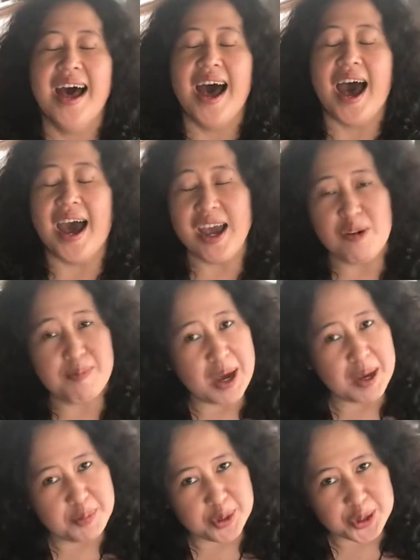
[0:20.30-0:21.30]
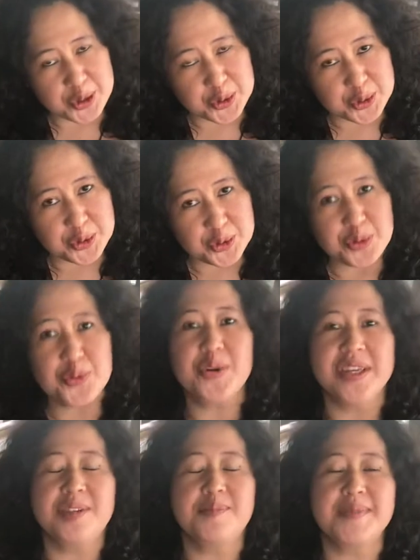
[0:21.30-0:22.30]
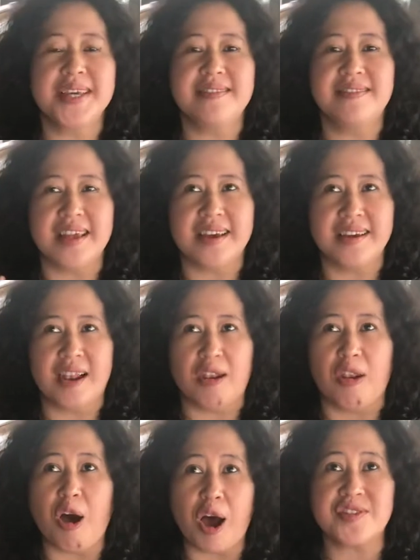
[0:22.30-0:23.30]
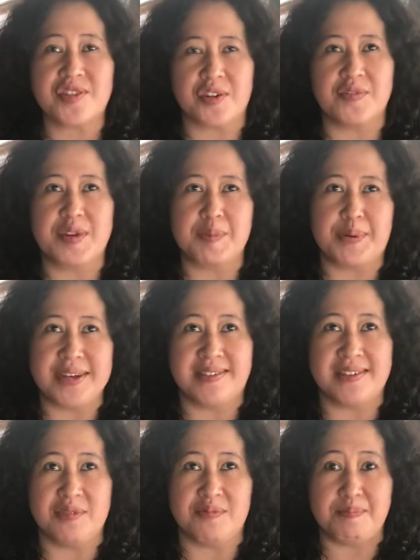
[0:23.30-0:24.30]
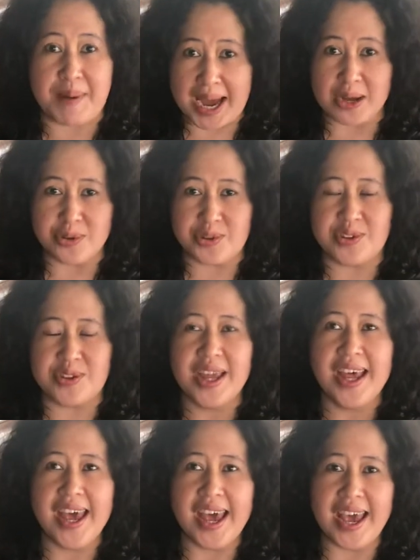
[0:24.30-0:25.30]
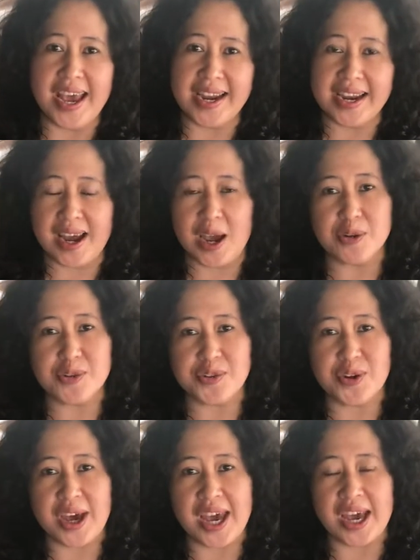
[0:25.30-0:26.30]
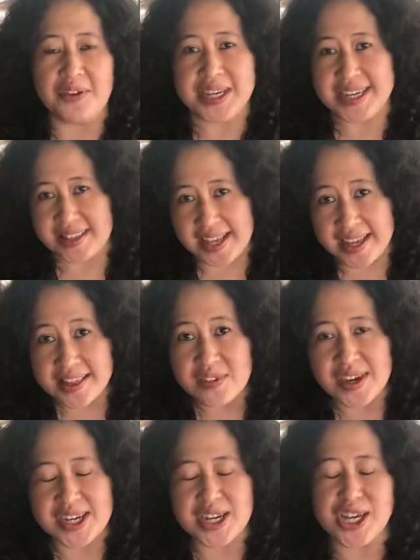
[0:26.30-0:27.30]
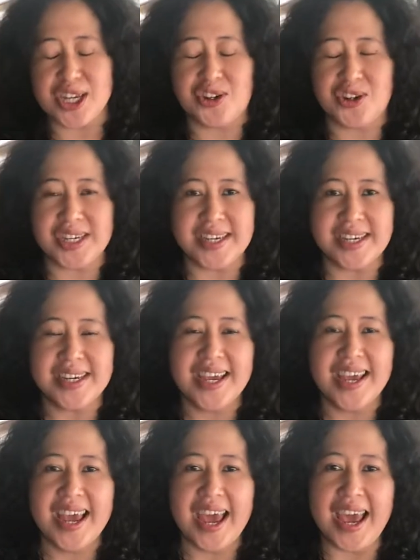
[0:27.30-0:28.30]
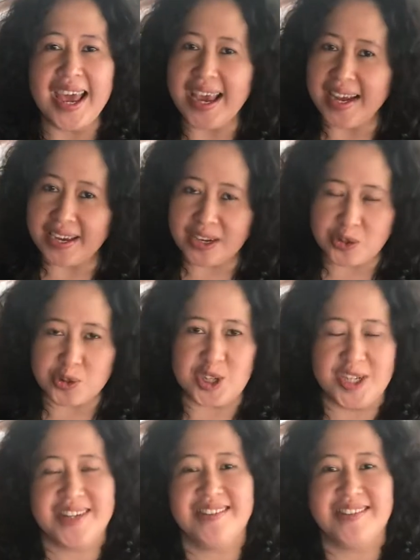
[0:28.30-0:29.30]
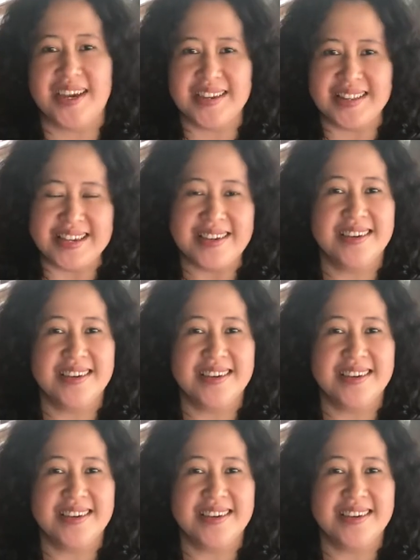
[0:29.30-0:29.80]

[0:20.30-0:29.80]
I have bipolar 2, which means lots of depressive bouts, and I also have inattentive ADHD and social anxiety.